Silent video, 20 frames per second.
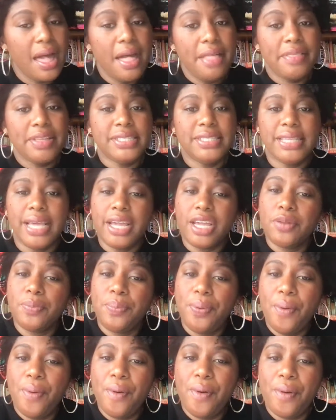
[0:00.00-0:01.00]
The second
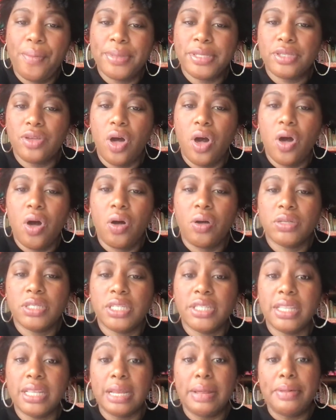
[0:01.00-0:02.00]
poem is called
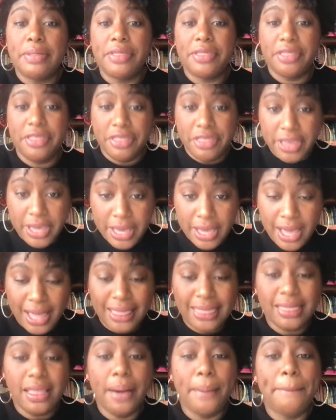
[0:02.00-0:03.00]
The
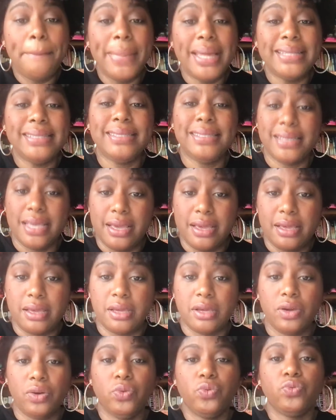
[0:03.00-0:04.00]

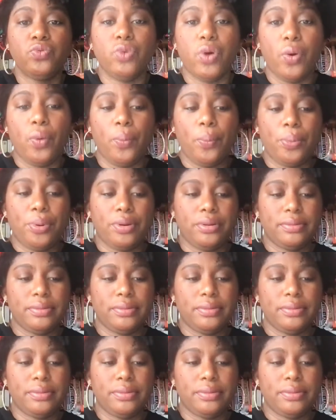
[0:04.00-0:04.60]
Lamenting Rope.